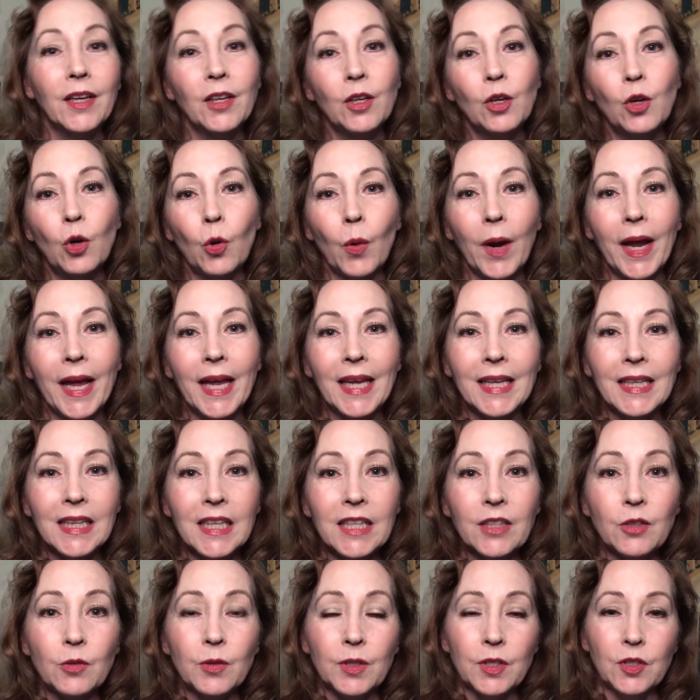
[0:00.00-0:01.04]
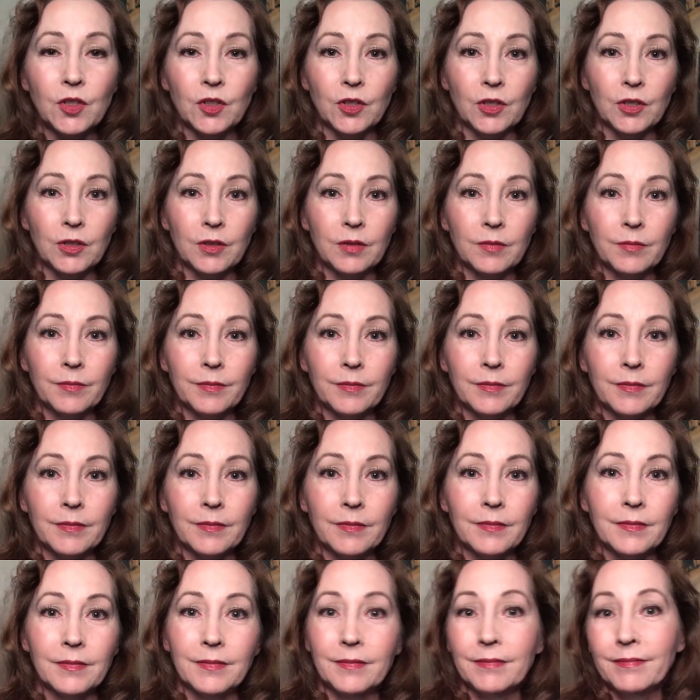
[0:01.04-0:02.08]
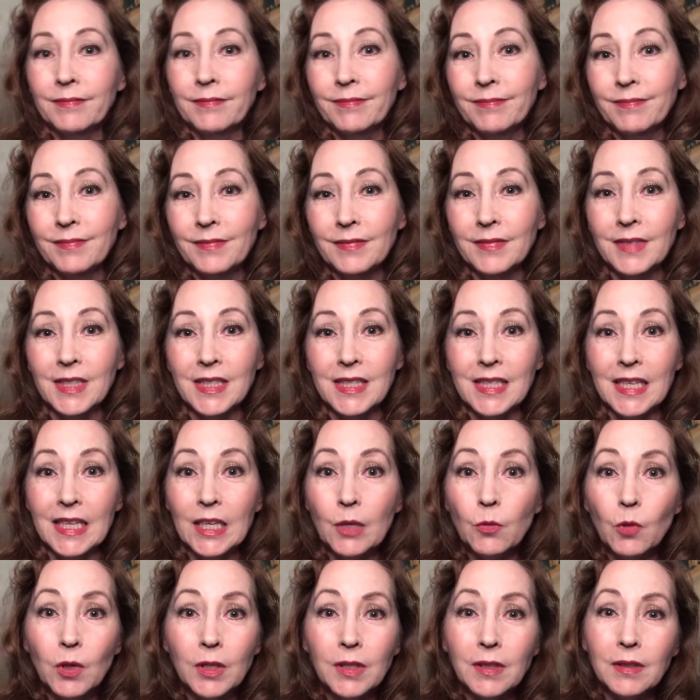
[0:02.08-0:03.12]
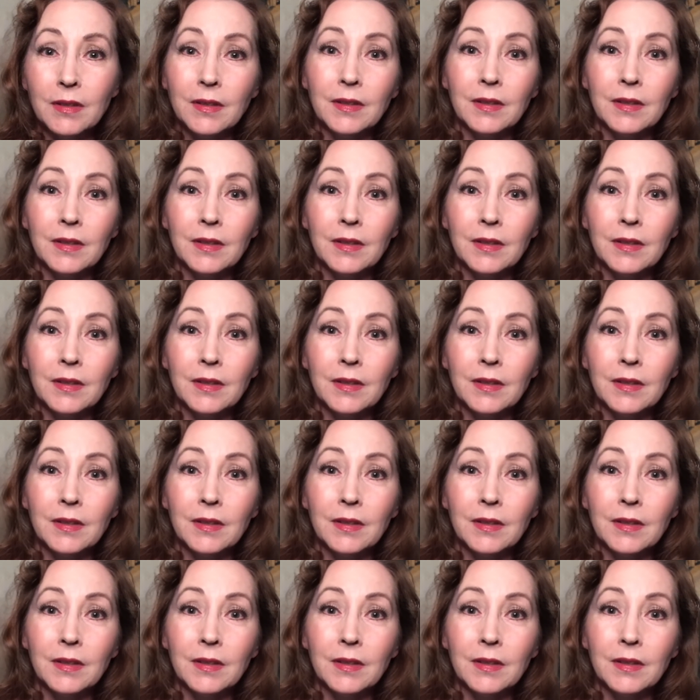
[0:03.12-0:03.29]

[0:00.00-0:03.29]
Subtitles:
grand literature. Does anyone?